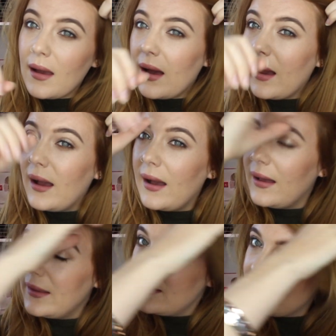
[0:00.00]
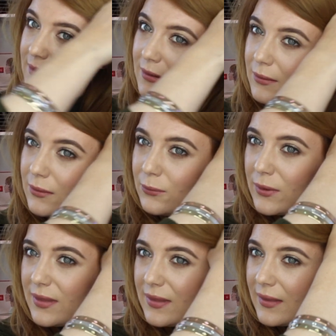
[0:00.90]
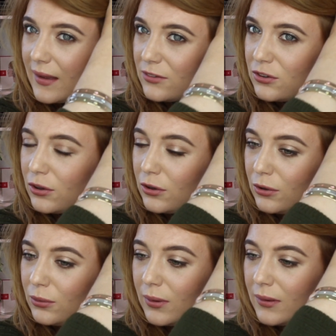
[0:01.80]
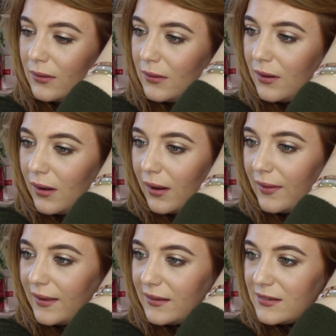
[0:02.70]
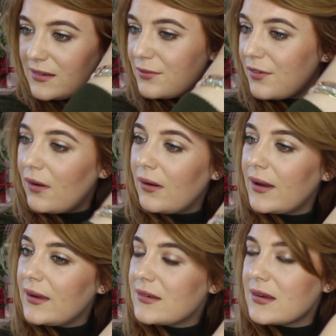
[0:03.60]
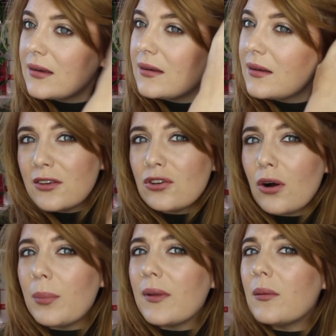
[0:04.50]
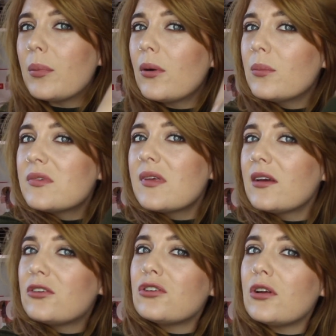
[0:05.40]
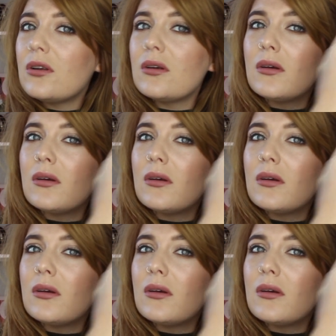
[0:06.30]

and within that two, I then divide the top and the bottom section.